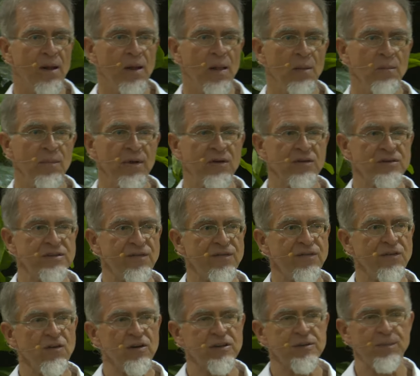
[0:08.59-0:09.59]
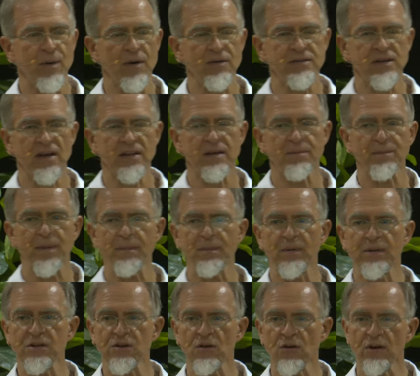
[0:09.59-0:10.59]
Because if you expose other people,
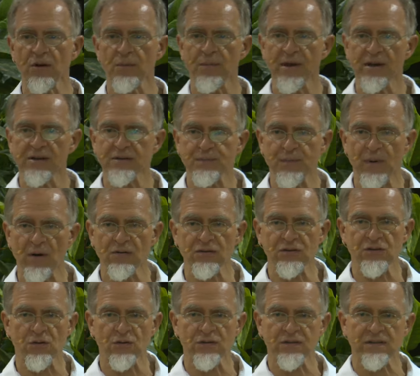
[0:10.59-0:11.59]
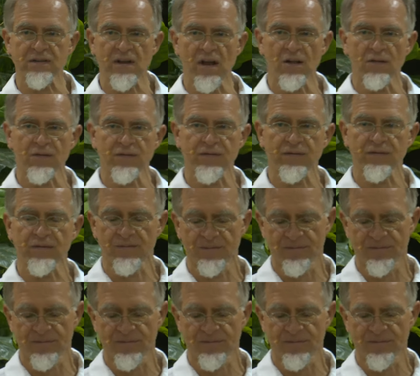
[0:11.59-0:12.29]
you're going to be exposed yourself.